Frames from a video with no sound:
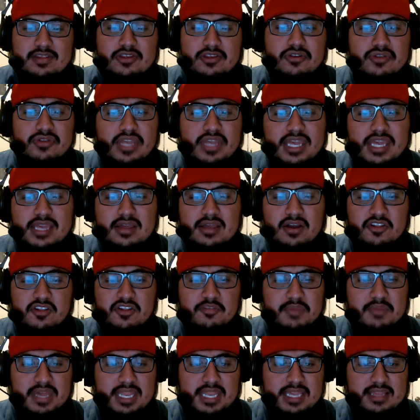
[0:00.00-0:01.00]
unique
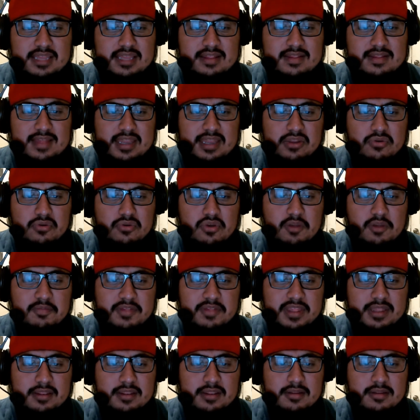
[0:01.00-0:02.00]
cosmetics and
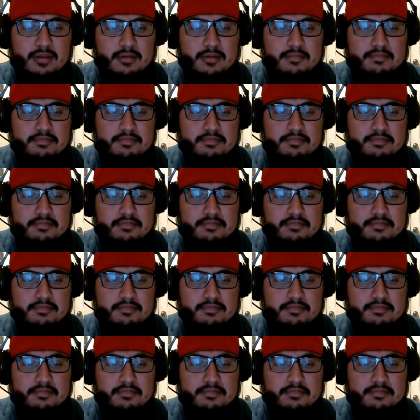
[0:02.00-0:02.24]
crimson...